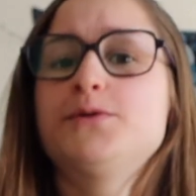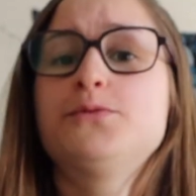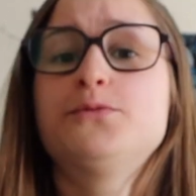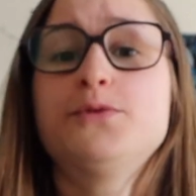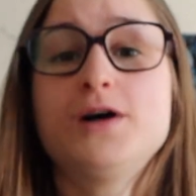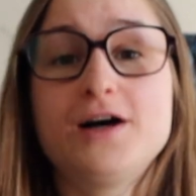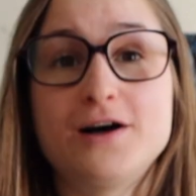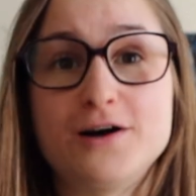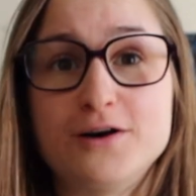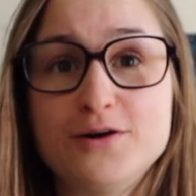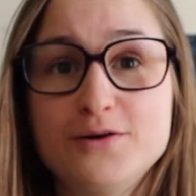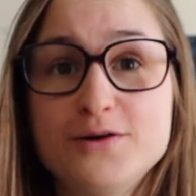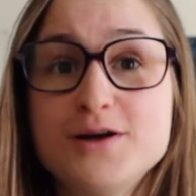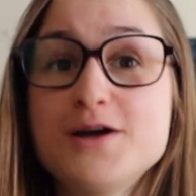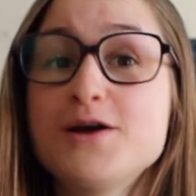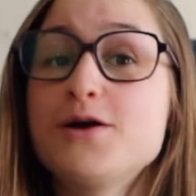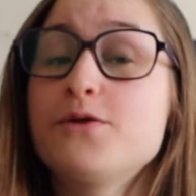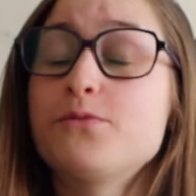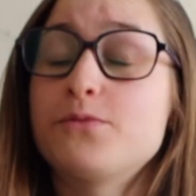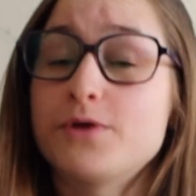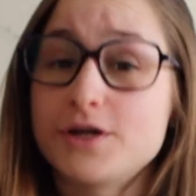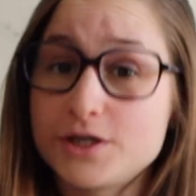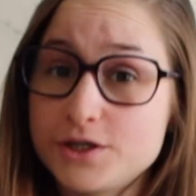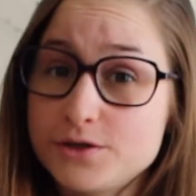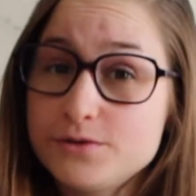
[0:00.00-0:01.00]
Well,
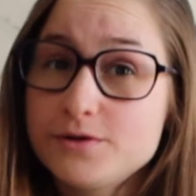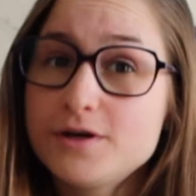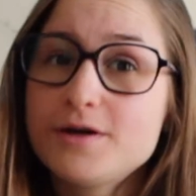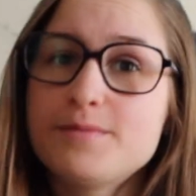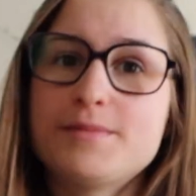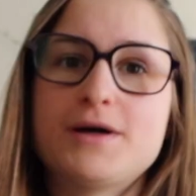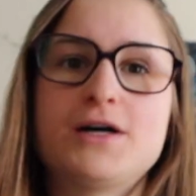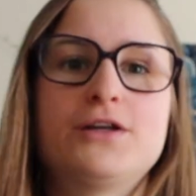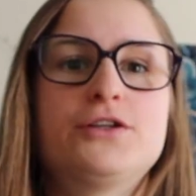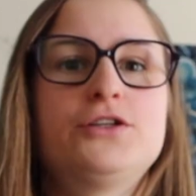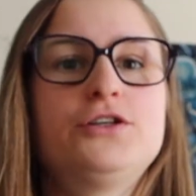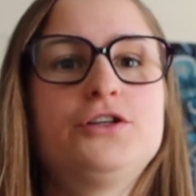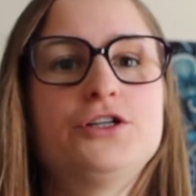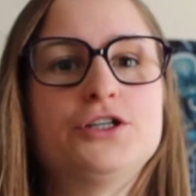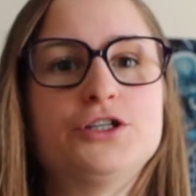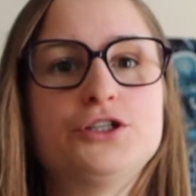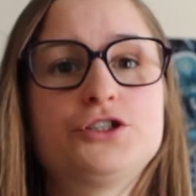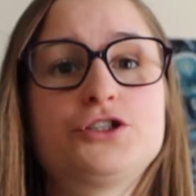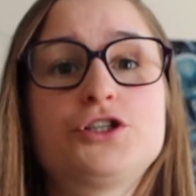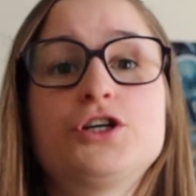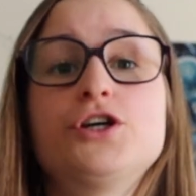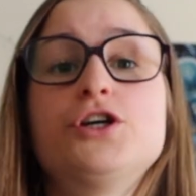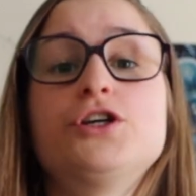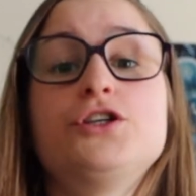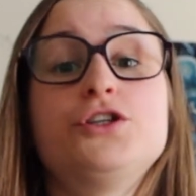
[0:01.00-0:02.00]
when you are
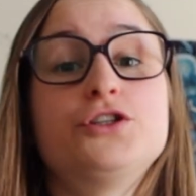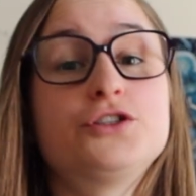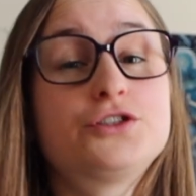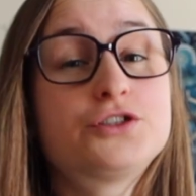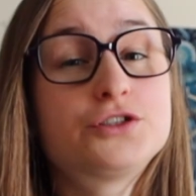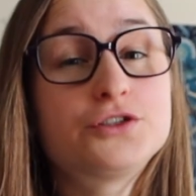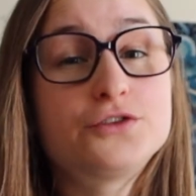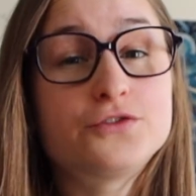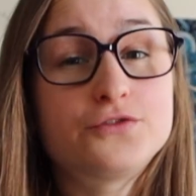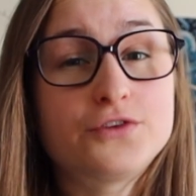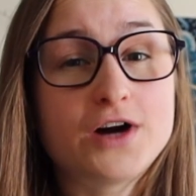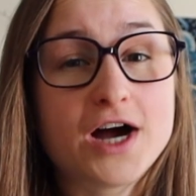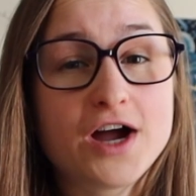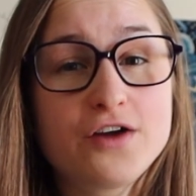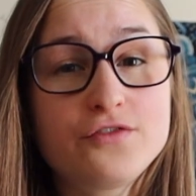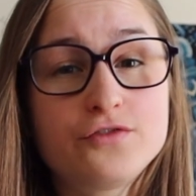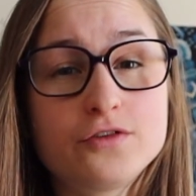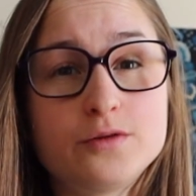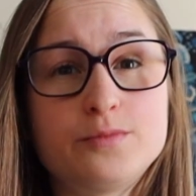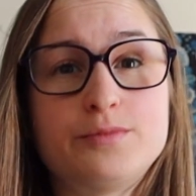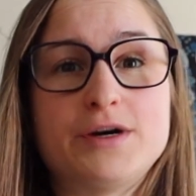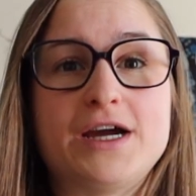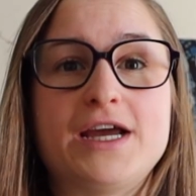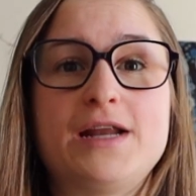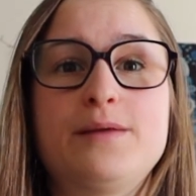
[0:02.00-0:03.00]
malnourished, your
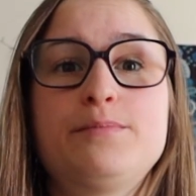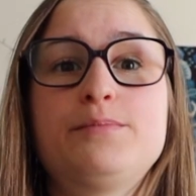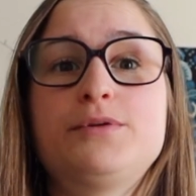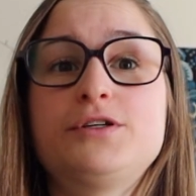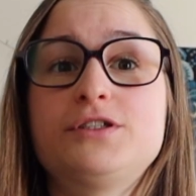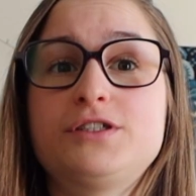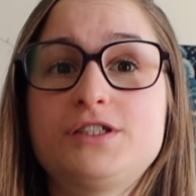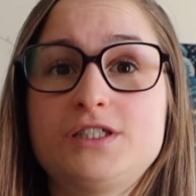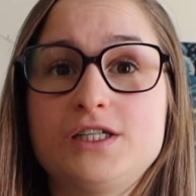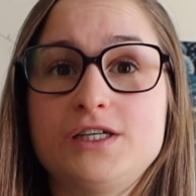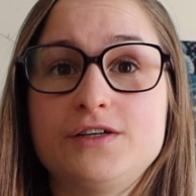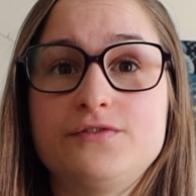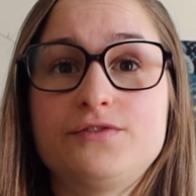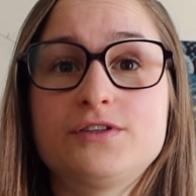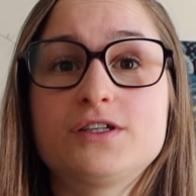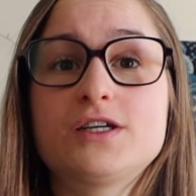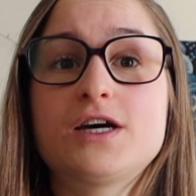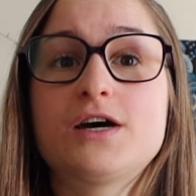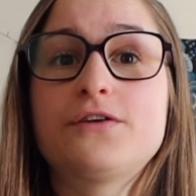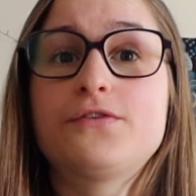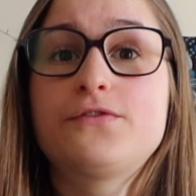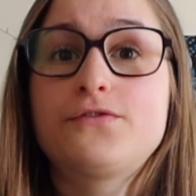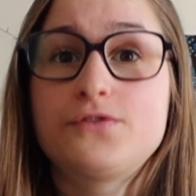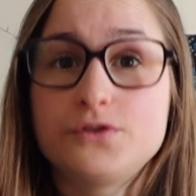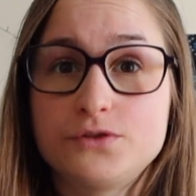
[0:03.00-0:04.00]
survival brain perceives
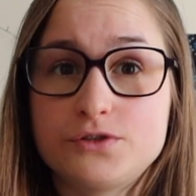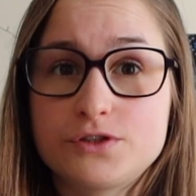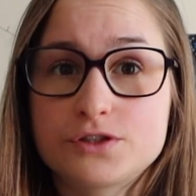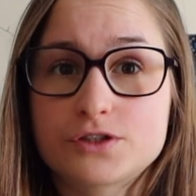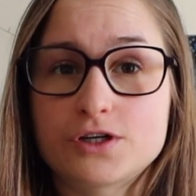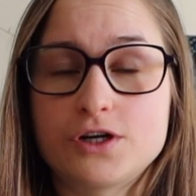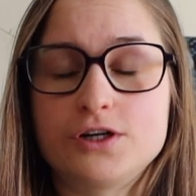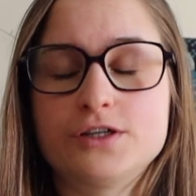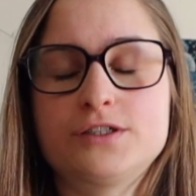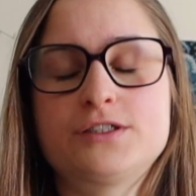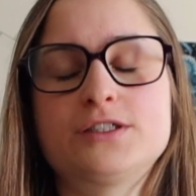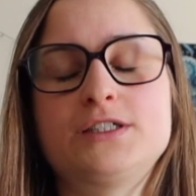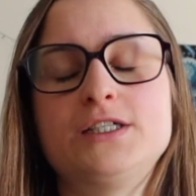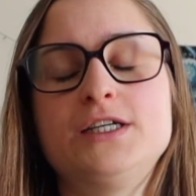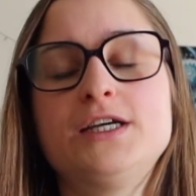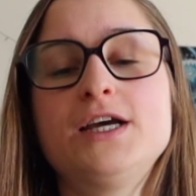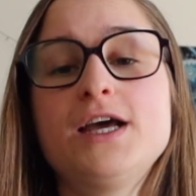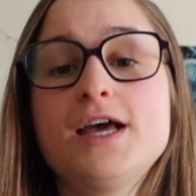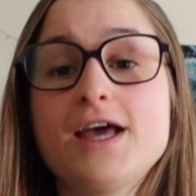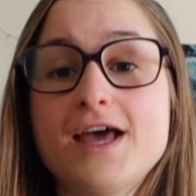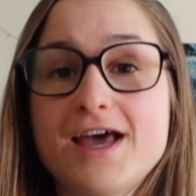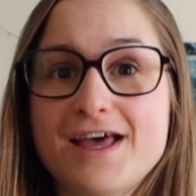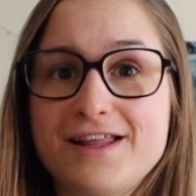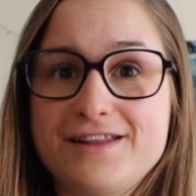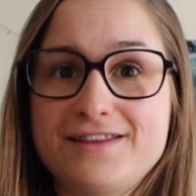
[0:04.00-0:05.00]
a food scarcity
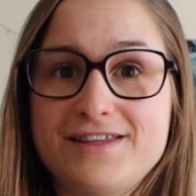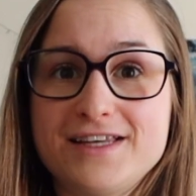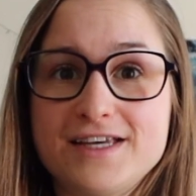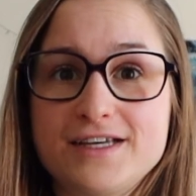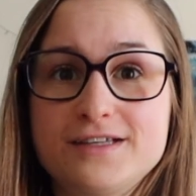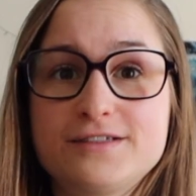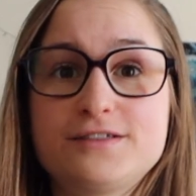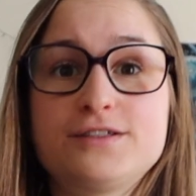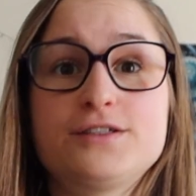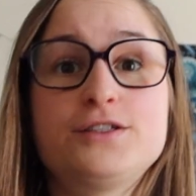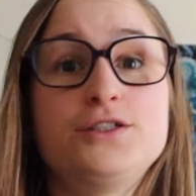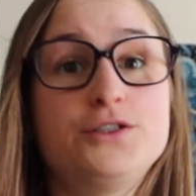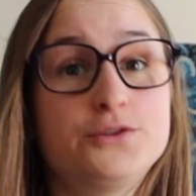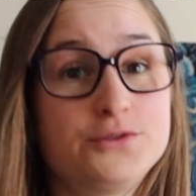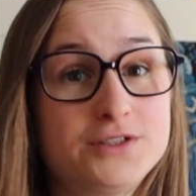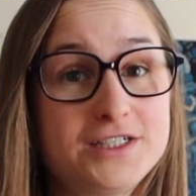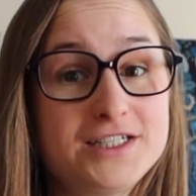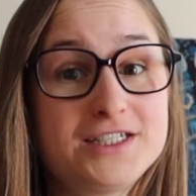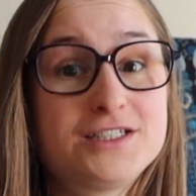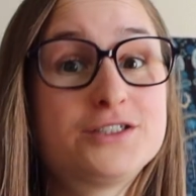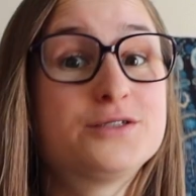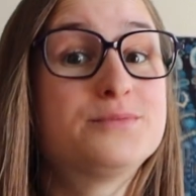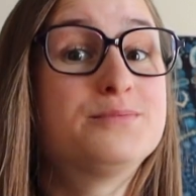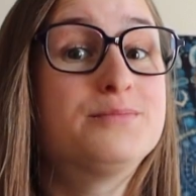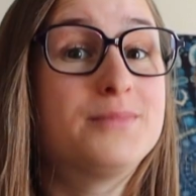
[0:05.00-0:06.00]
and thinks you
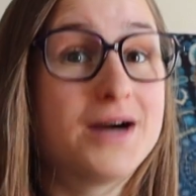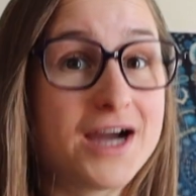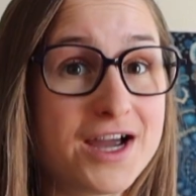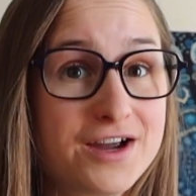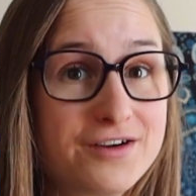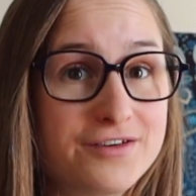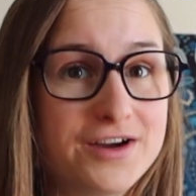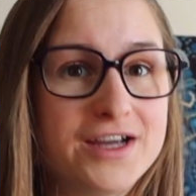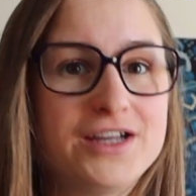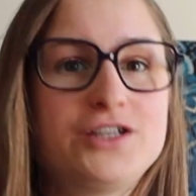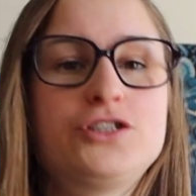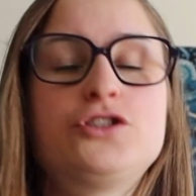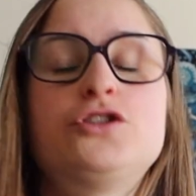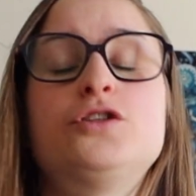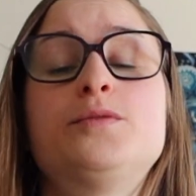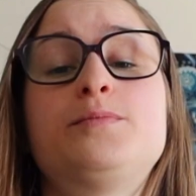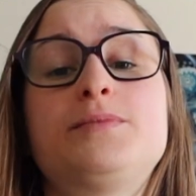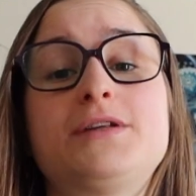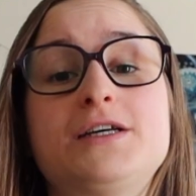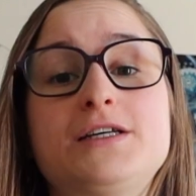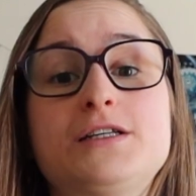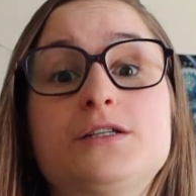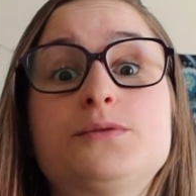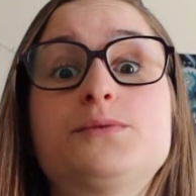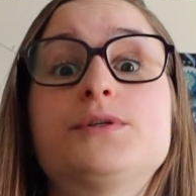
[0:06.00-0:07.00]
need to migrate to a
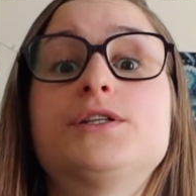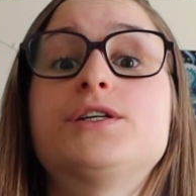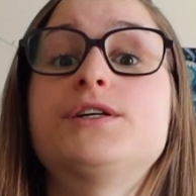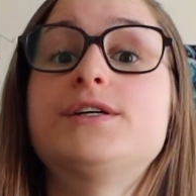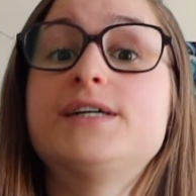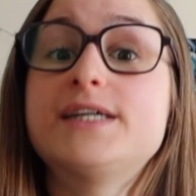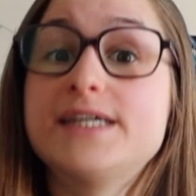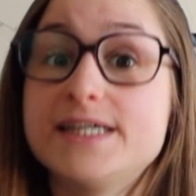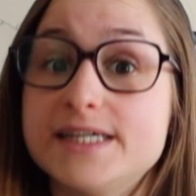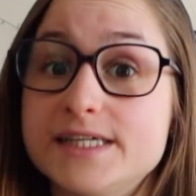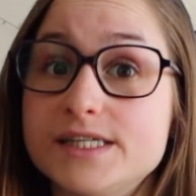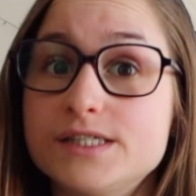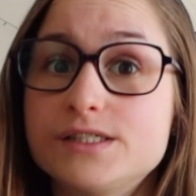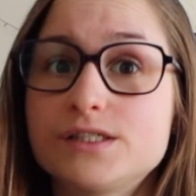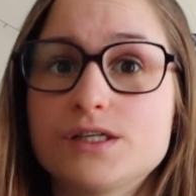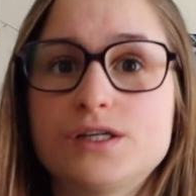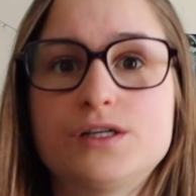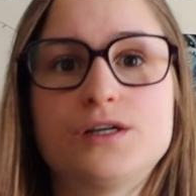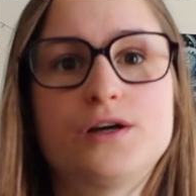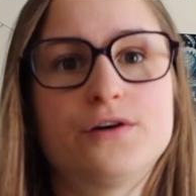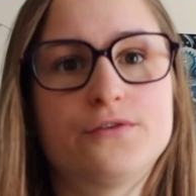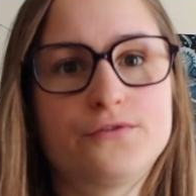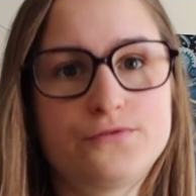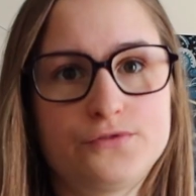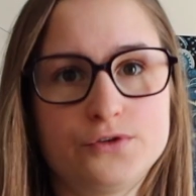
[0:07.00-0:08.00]
place where there is
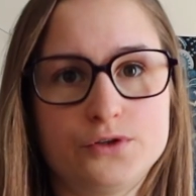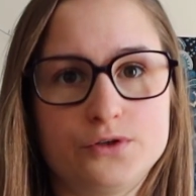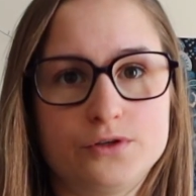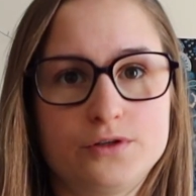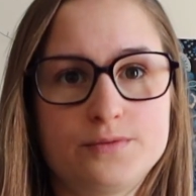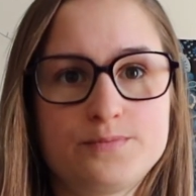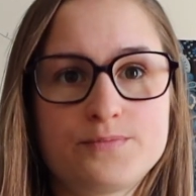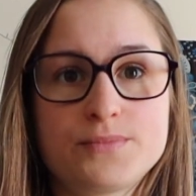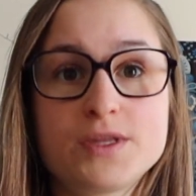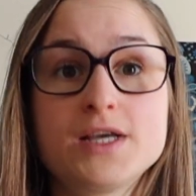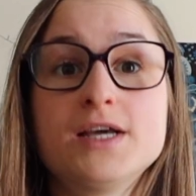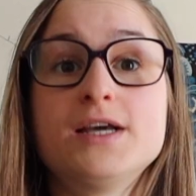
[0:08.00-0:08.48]
enough food.